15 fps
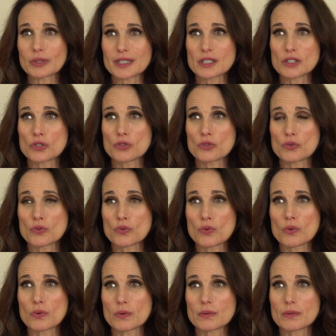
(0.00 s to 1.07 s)
It's you
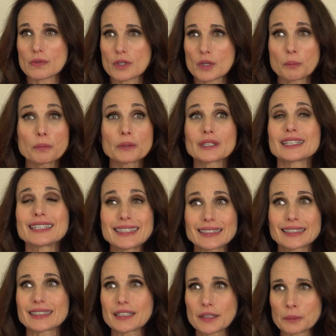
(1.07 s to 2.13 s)

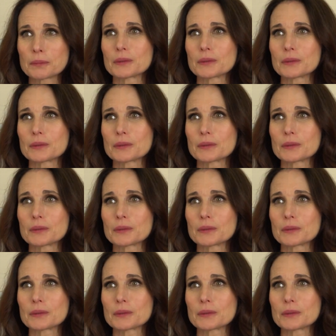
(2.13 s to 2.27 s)
completely